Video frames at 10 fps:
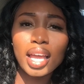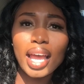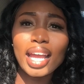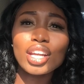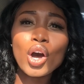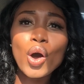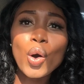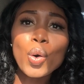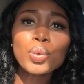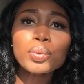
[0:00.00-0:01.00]
And the
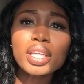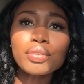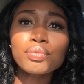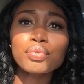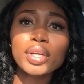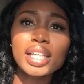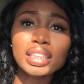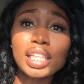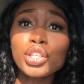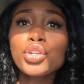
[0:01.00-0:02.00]
only
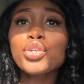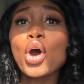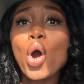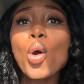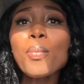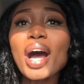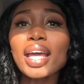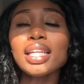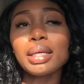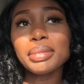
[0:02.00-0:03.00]
reason
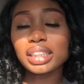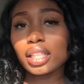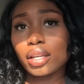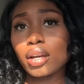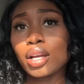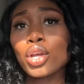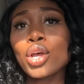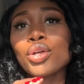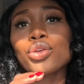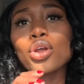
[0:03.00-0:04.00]
let me tell y'all,
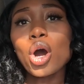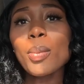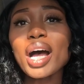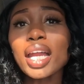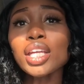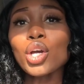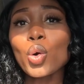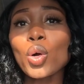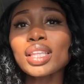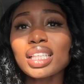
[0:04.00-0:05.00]
nobody
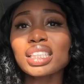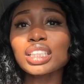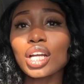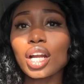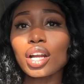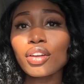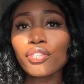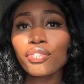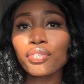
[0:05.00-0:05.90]
on this earth